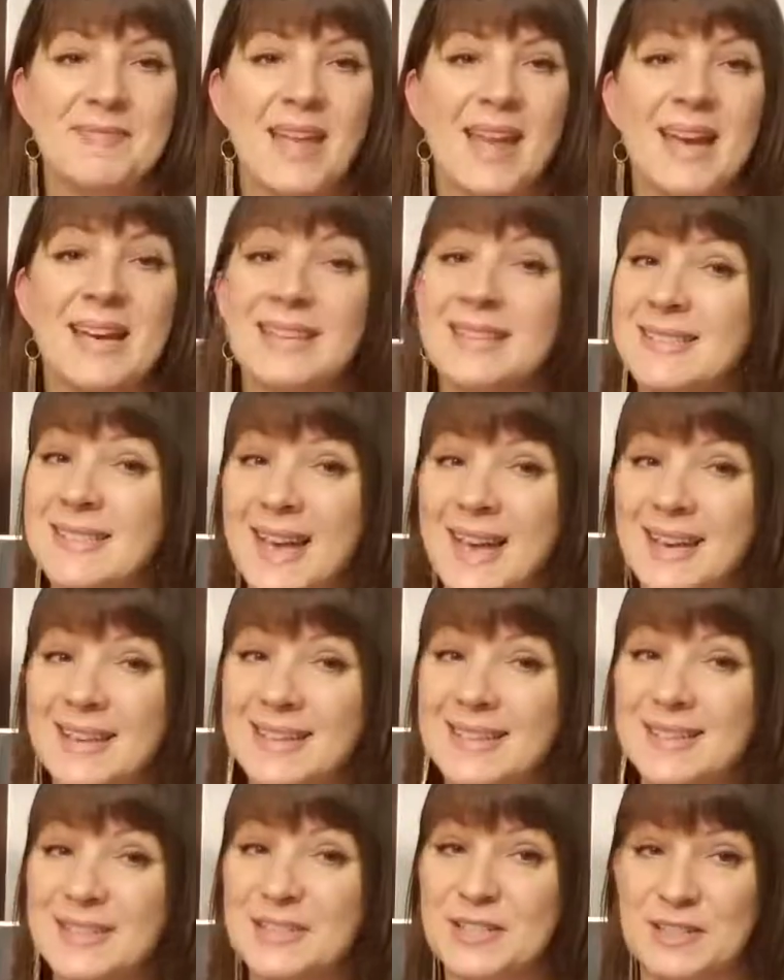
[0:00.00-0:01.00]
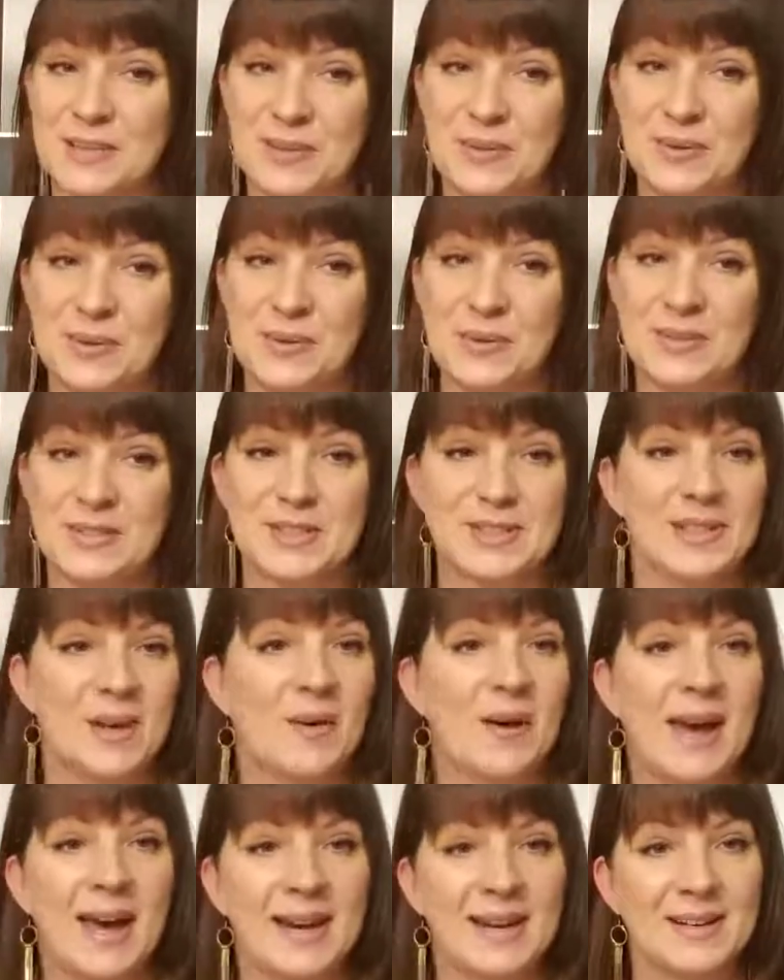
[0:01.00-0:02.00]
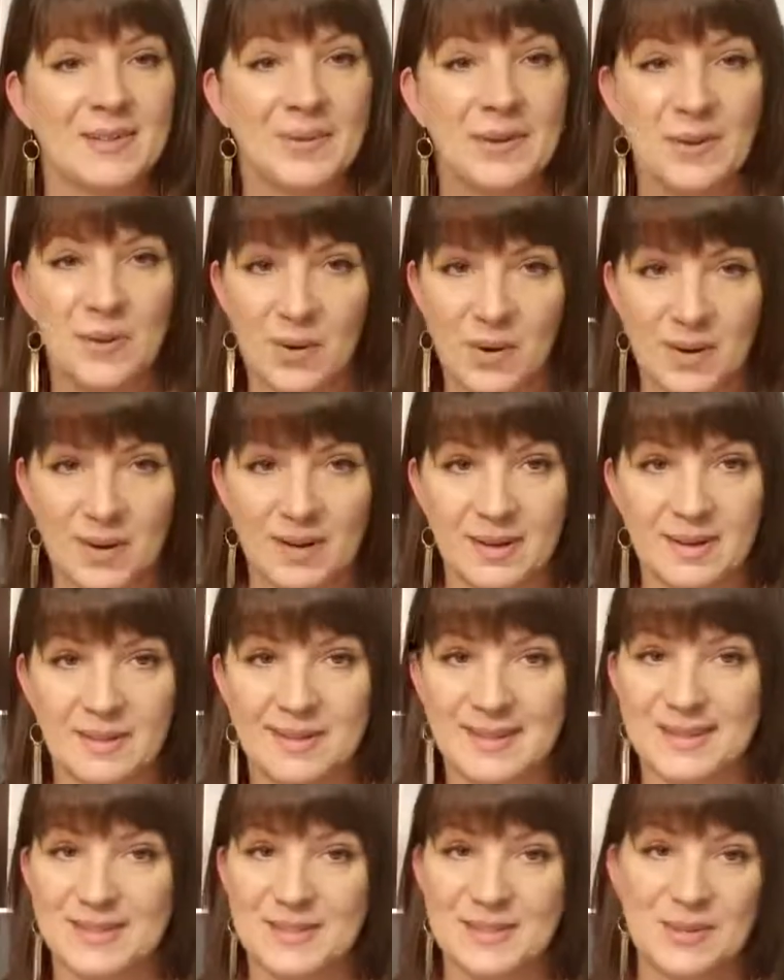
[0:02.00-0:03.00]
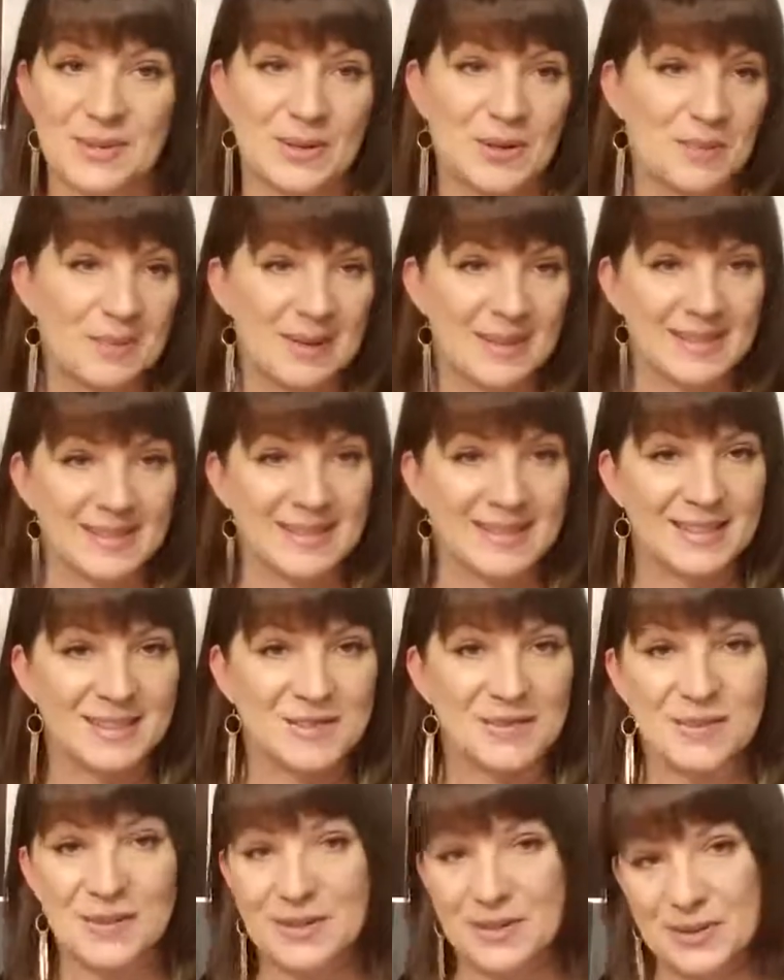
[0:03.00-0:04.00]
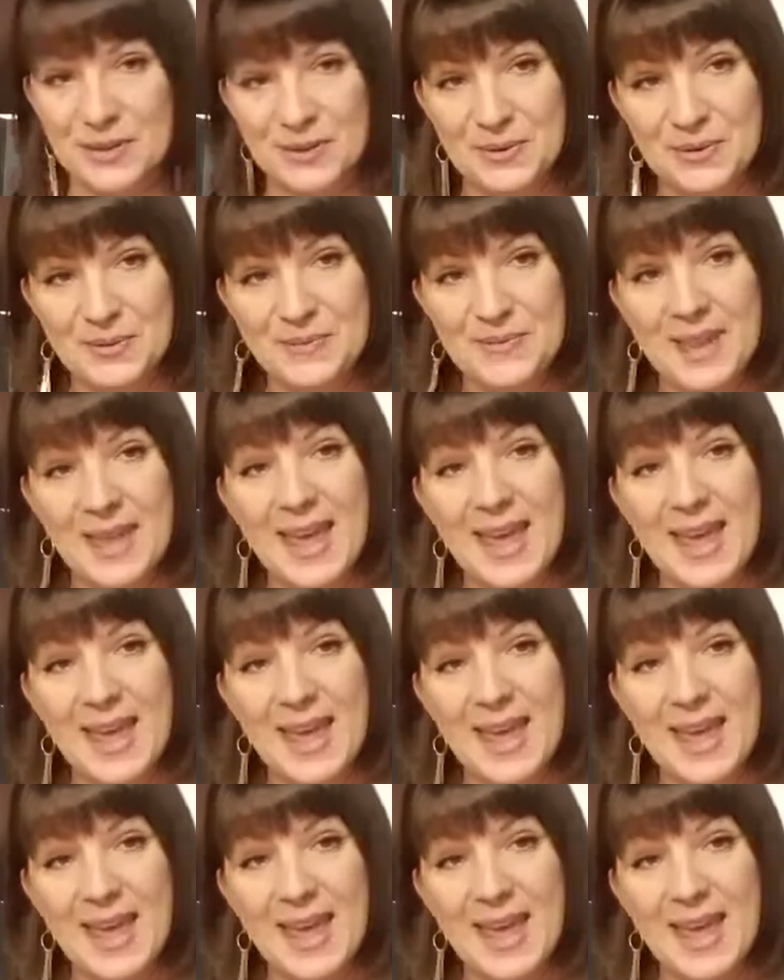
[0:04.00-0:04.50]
I decided to just go ahead and record this New Year message for you.